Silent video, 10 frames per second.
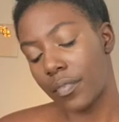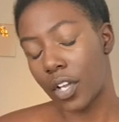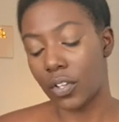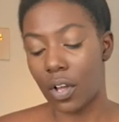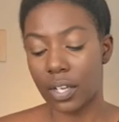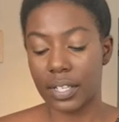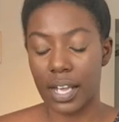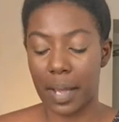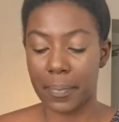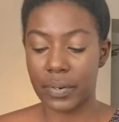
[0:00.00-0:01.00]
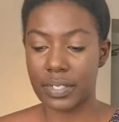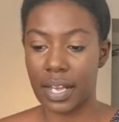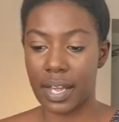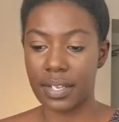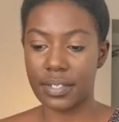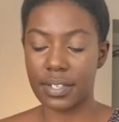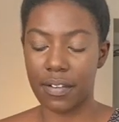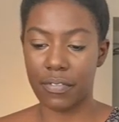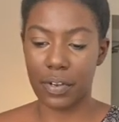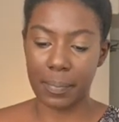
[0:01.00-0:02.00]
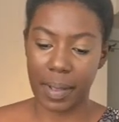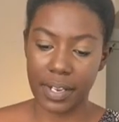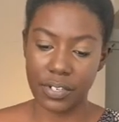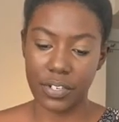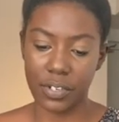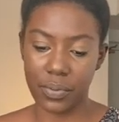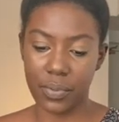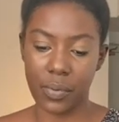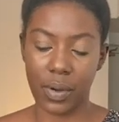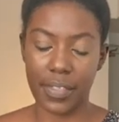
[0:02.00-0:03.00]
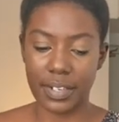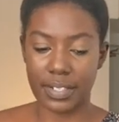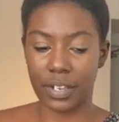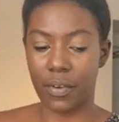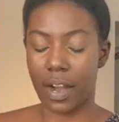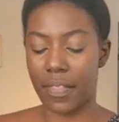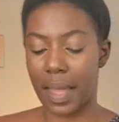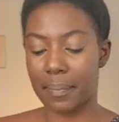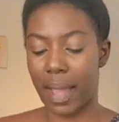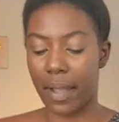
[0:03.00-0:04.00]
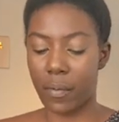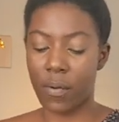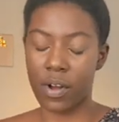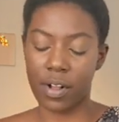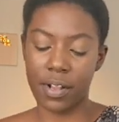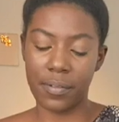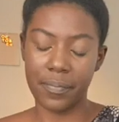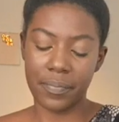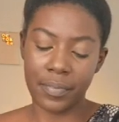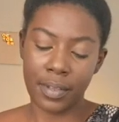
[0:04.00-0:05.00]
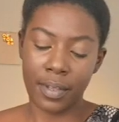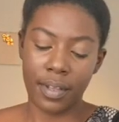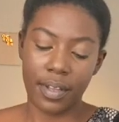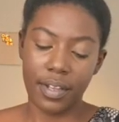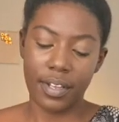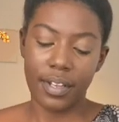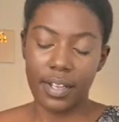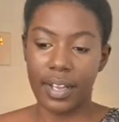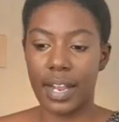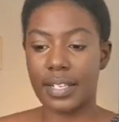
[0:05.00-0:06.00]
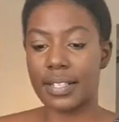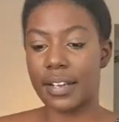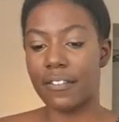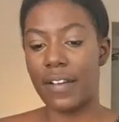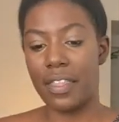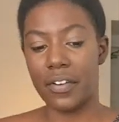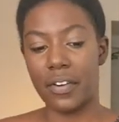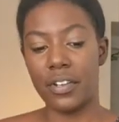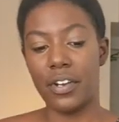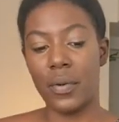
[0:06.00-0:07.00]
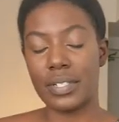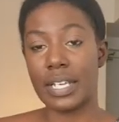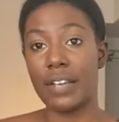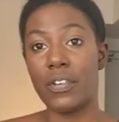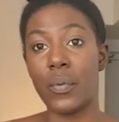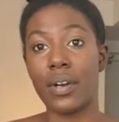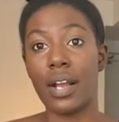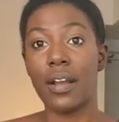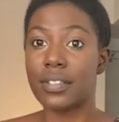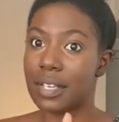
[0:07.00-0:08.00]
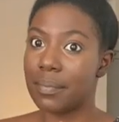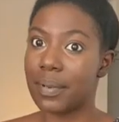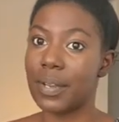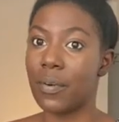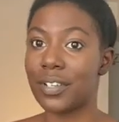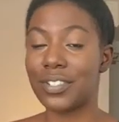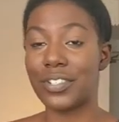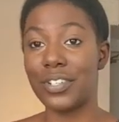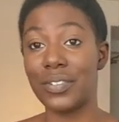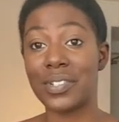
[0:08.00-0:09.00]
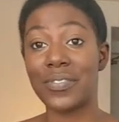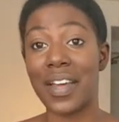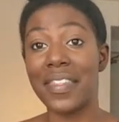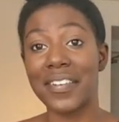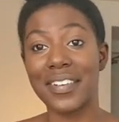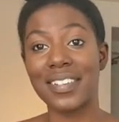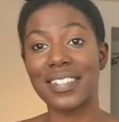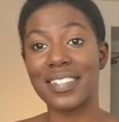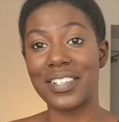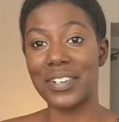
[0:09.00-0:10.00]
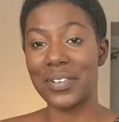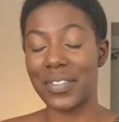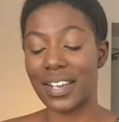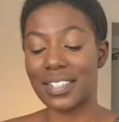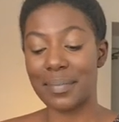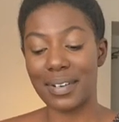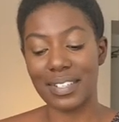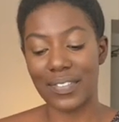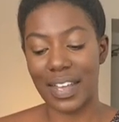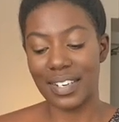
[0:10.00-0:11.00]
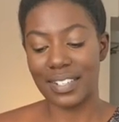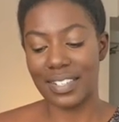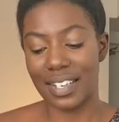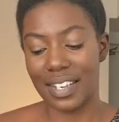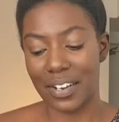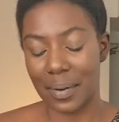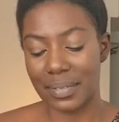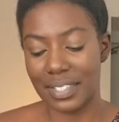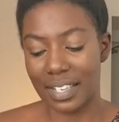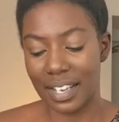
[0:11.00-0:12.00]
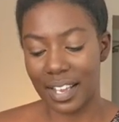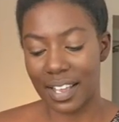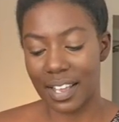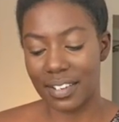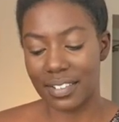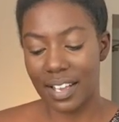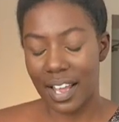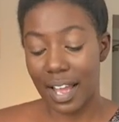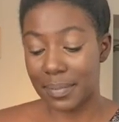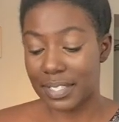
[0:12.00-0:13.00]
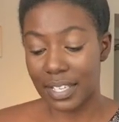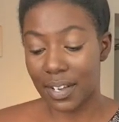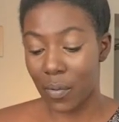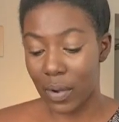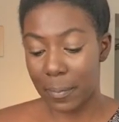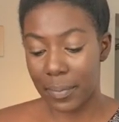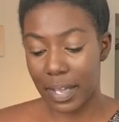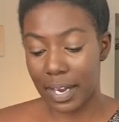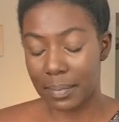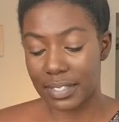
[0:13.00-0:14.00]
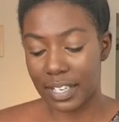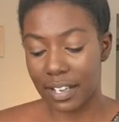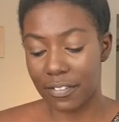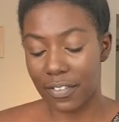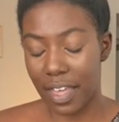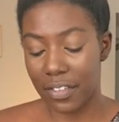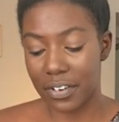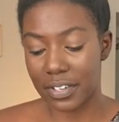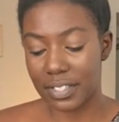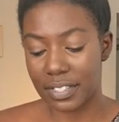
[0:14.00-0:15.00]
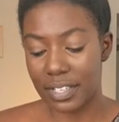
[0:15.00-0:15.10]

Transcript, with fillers: Along the upper sides of their butt too, the one that's like right on that back wall. It's like feather, you know, it's like if you were to, somebody wants to use feathers too. That's somebody's fantasy here. I'm seeing it. I'm seeing a whip and I'm seeing feathers.